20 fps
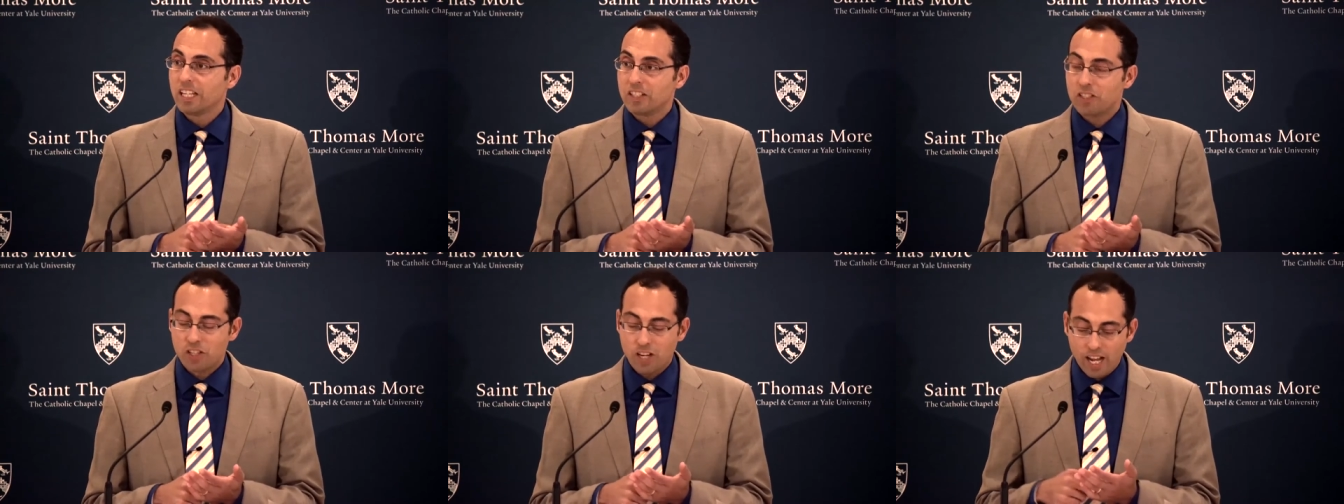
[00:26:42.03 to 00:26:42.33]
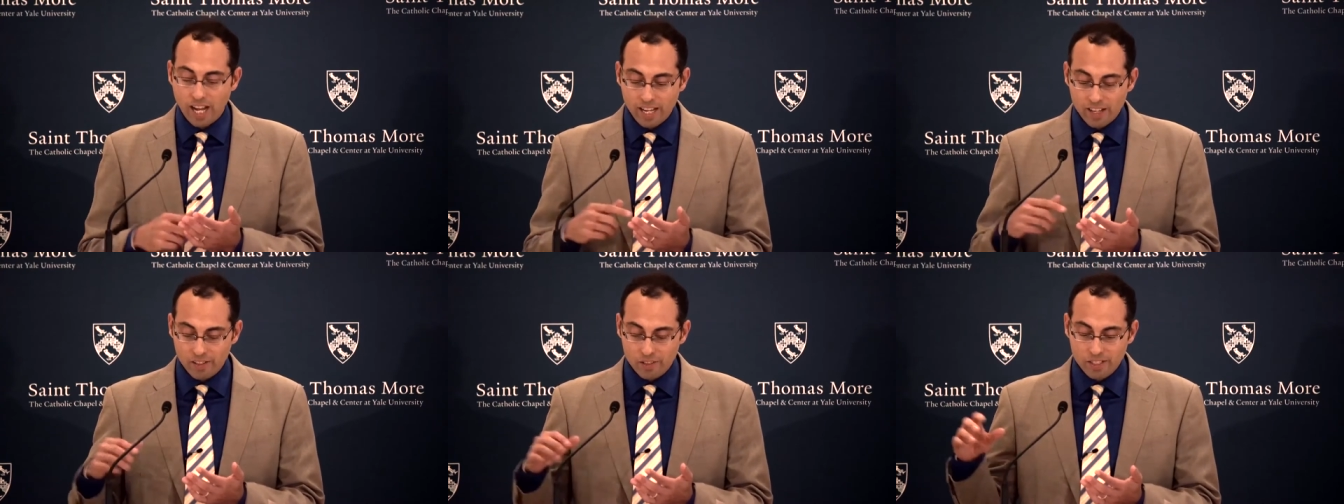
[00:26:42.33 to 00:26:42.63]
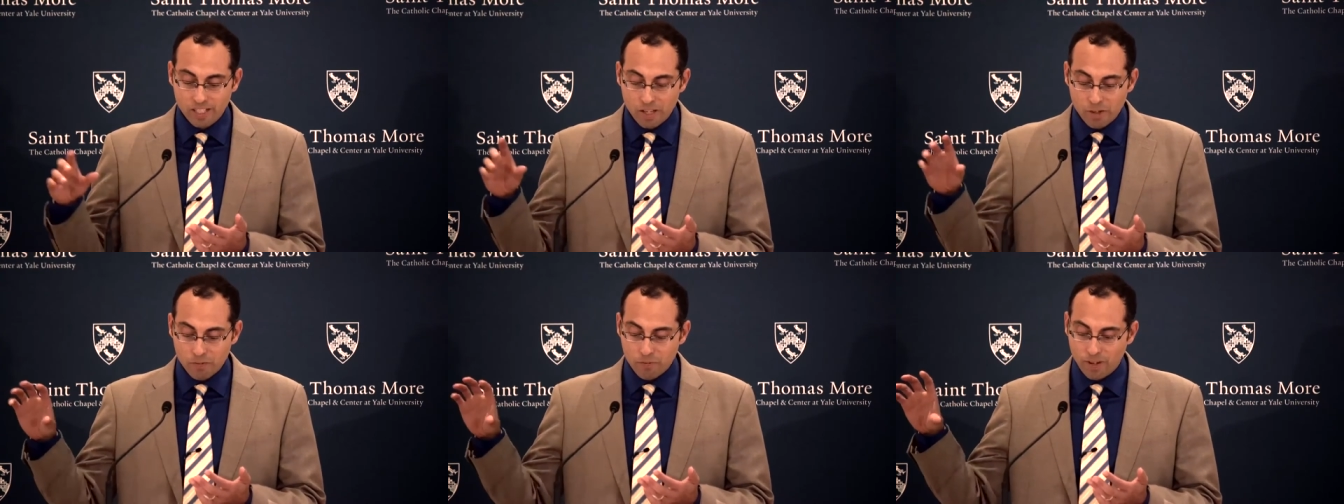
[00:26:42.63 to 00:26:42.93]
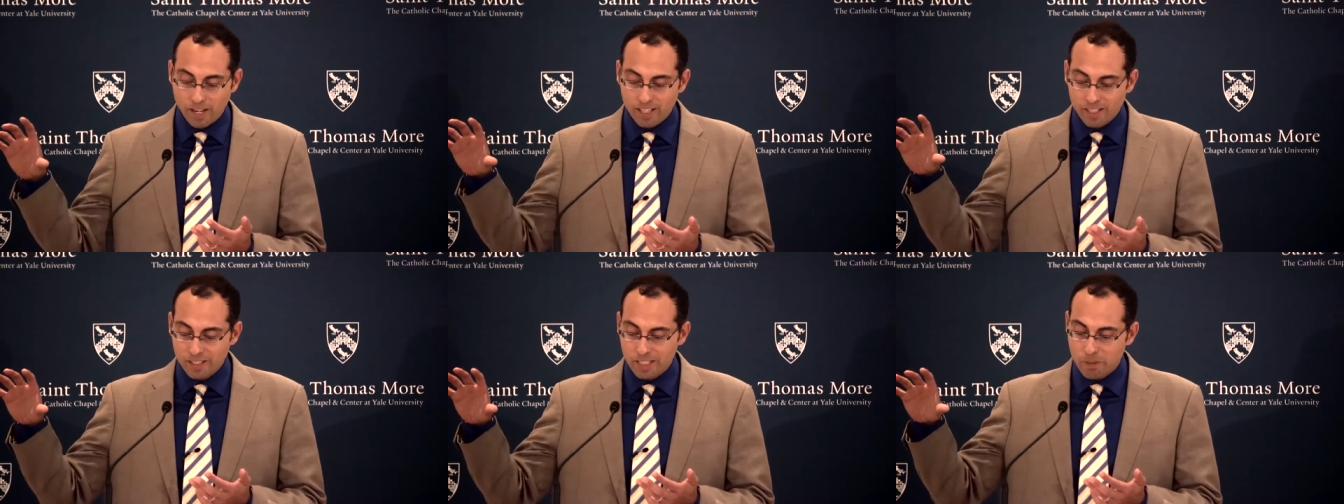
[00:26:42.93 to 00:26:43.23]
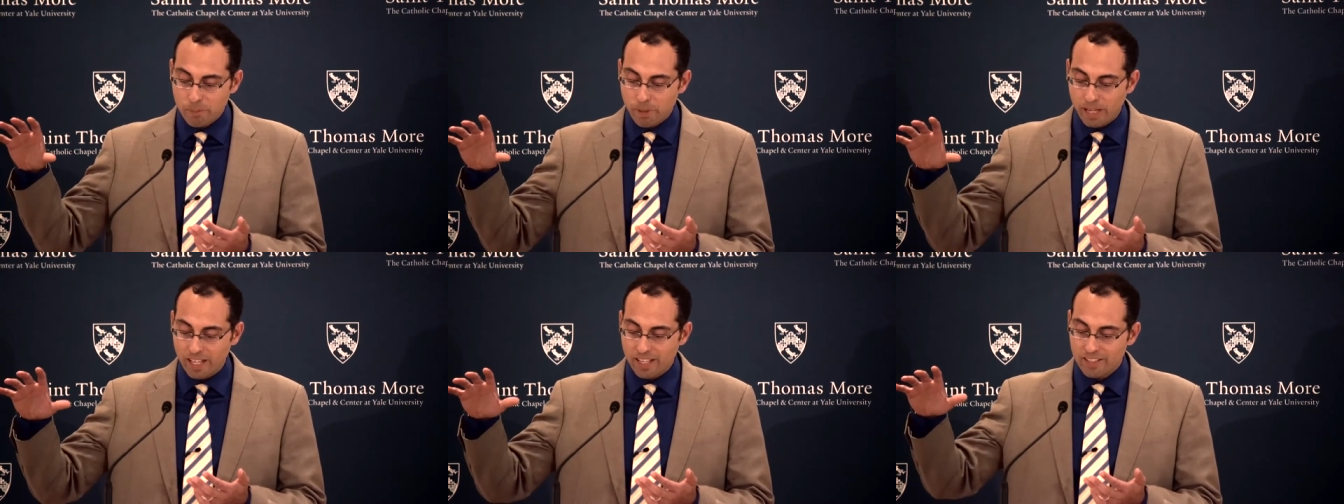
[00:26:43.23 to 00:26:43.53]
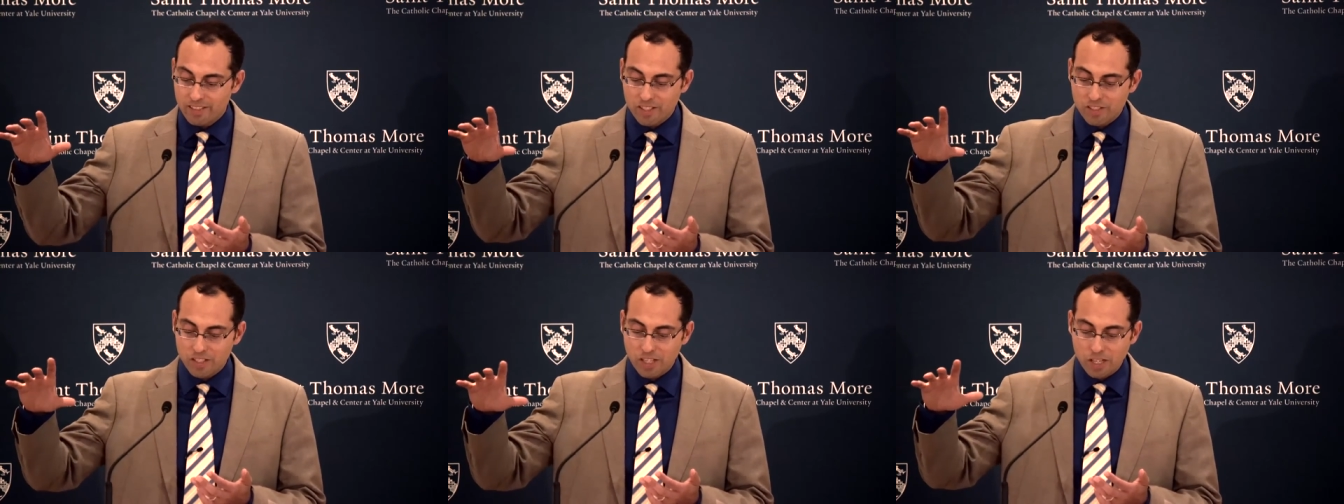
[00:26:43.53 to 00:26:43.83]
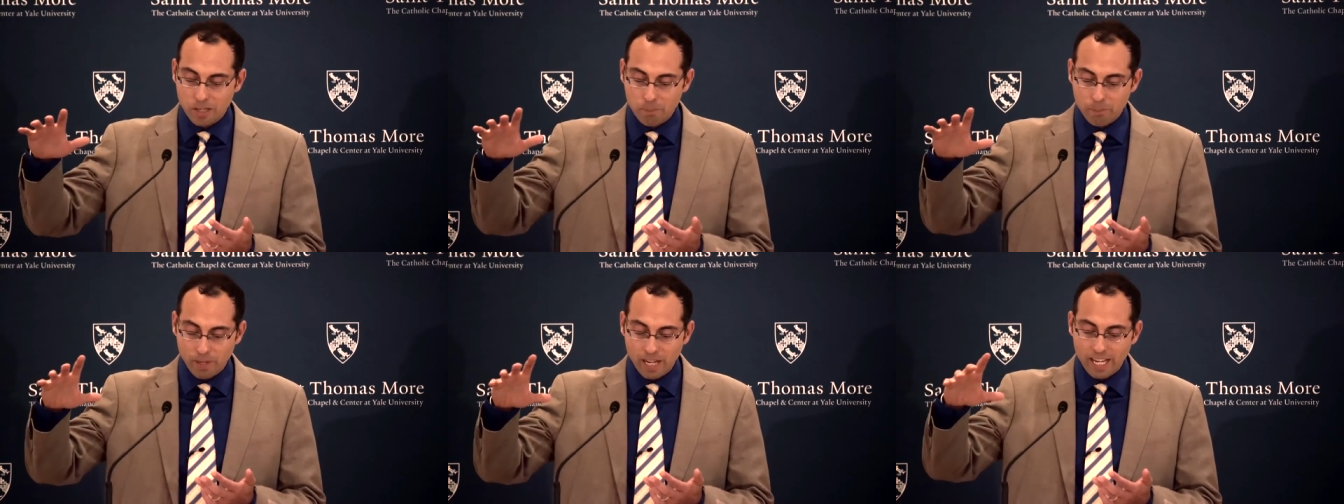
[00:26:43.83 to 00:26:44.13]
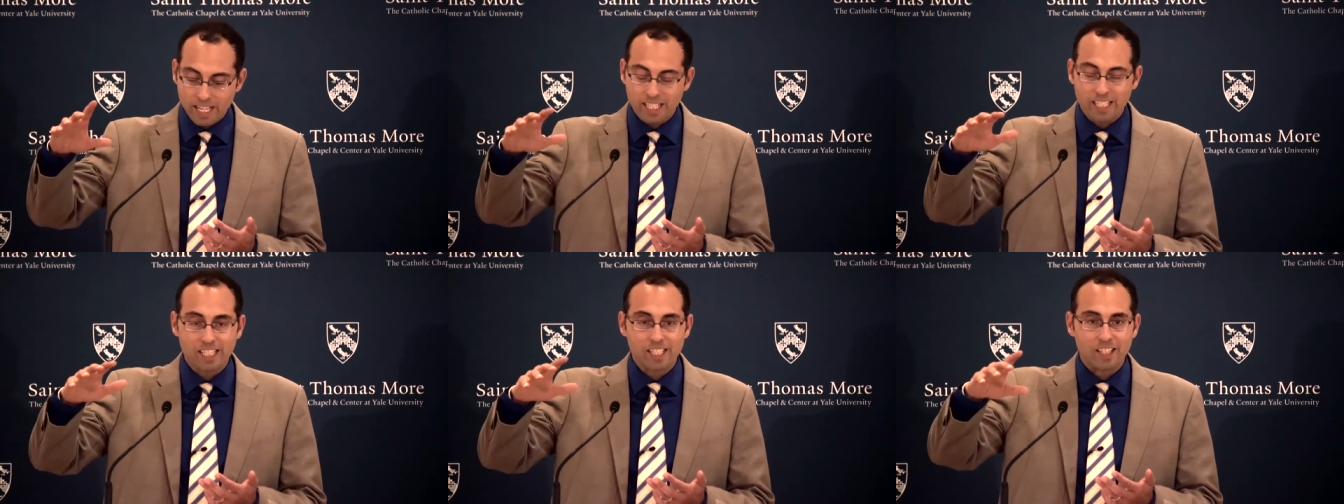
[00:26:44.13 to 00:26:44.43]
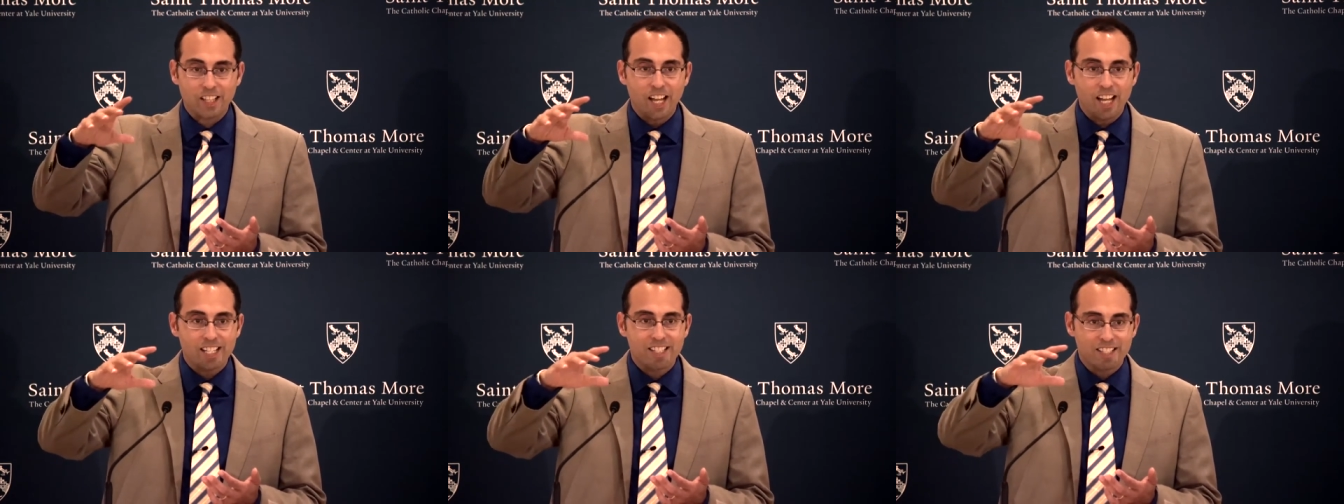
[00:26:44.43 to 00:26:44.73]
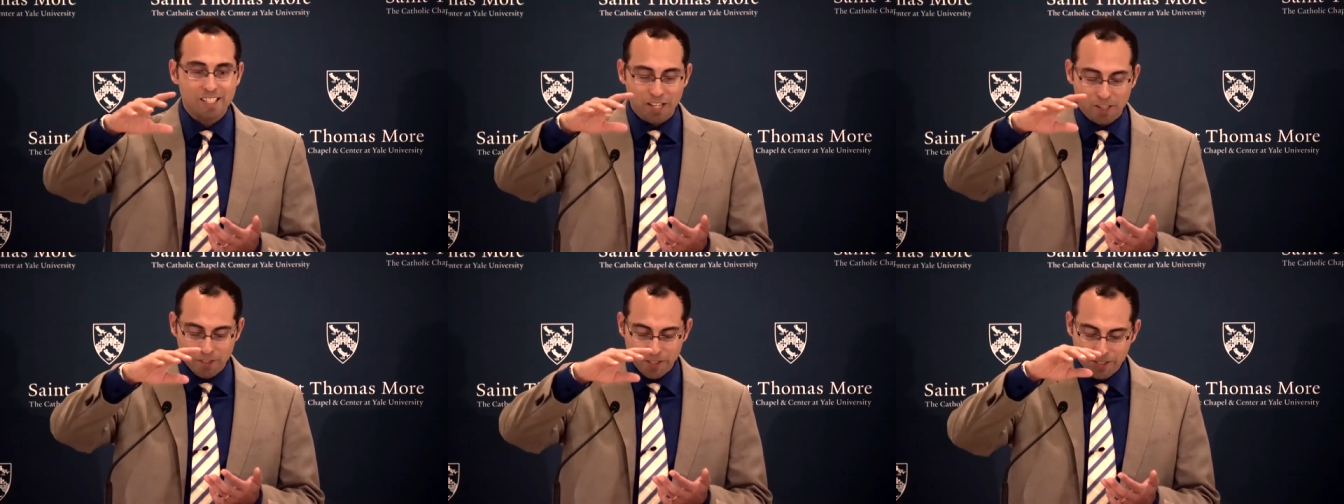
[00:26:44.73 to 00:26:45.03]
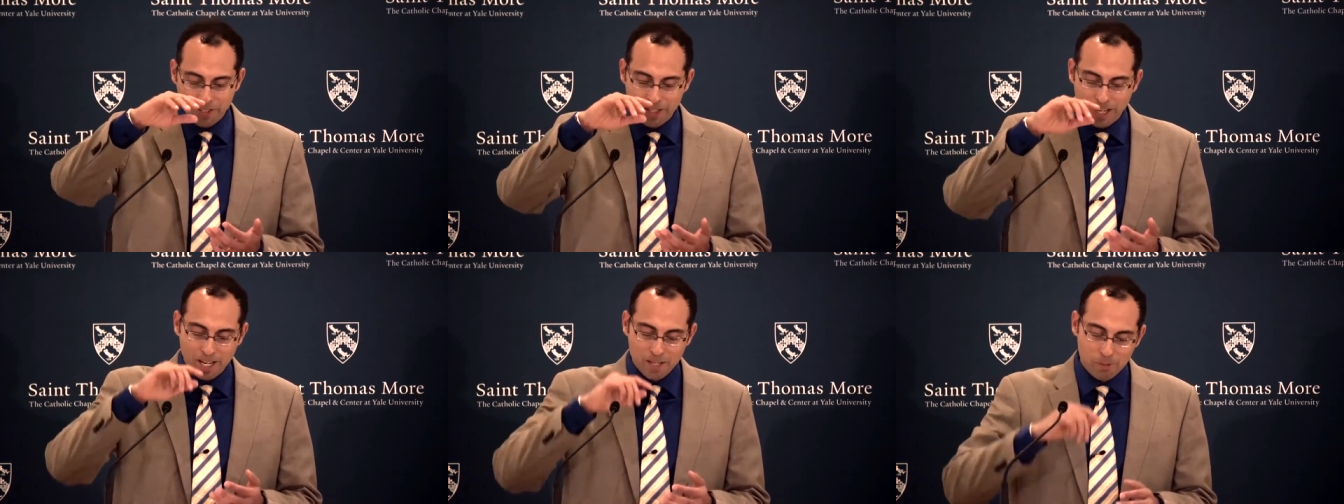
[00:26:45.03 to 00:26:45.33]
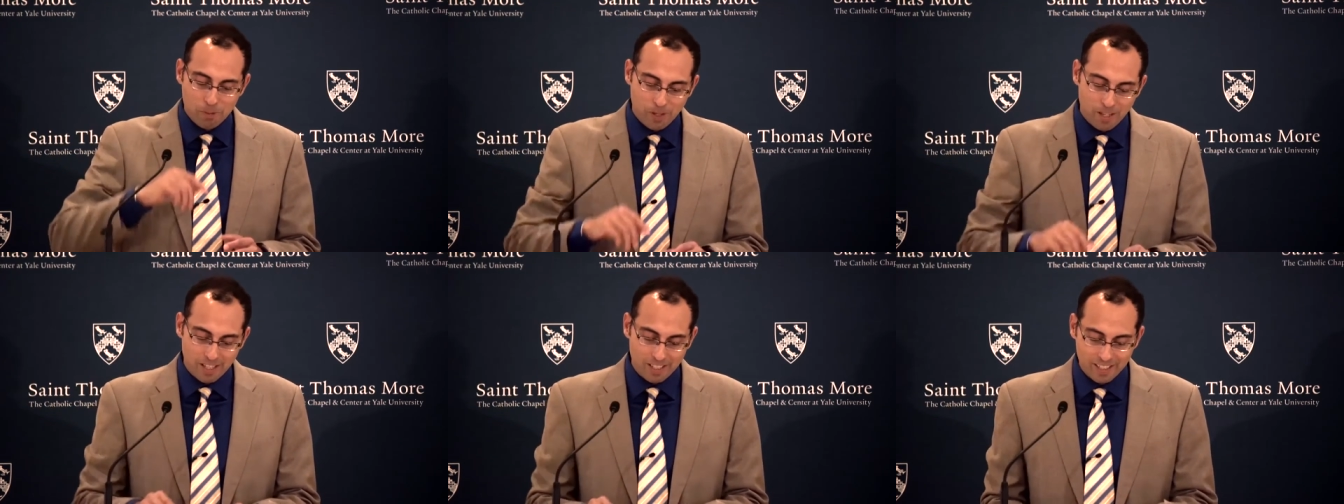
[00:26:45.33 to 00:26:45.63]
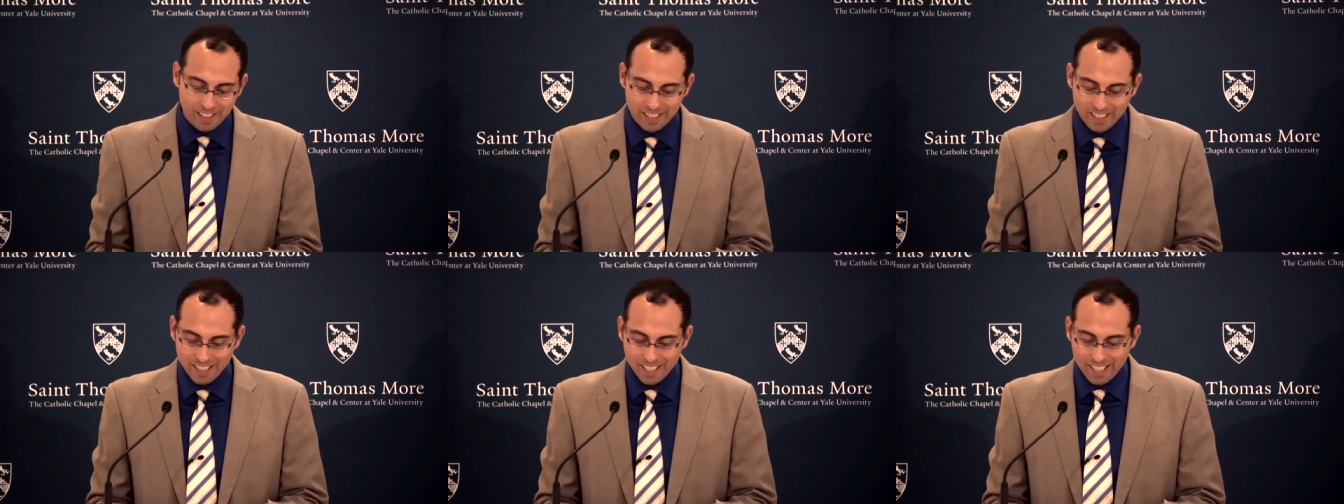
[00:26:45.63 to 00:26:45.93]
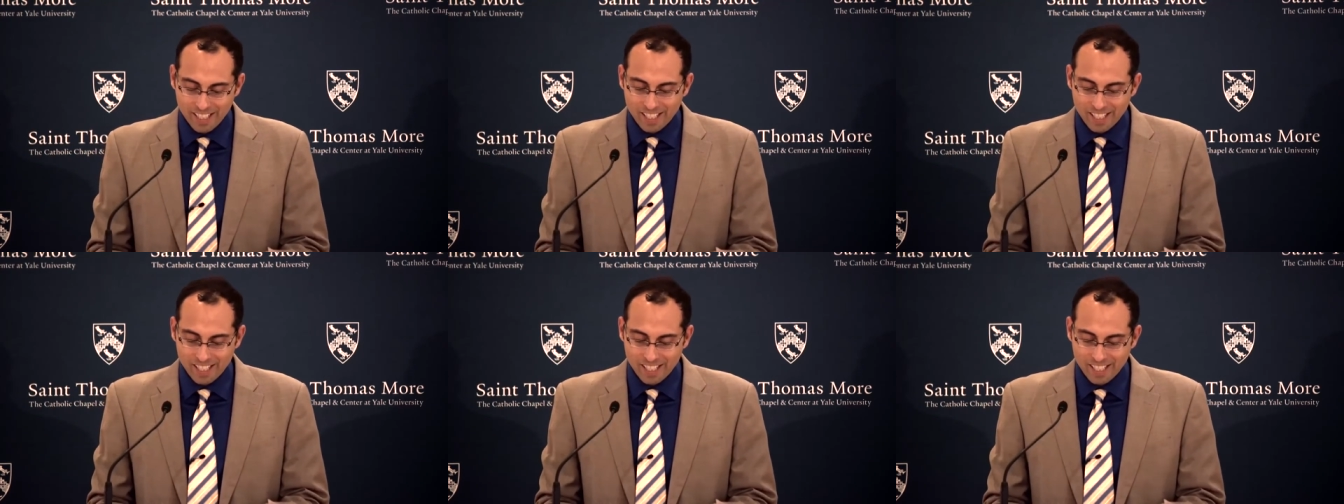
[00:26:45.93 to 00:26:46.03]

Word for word: child finally balances on her bike and glides down the sidewalk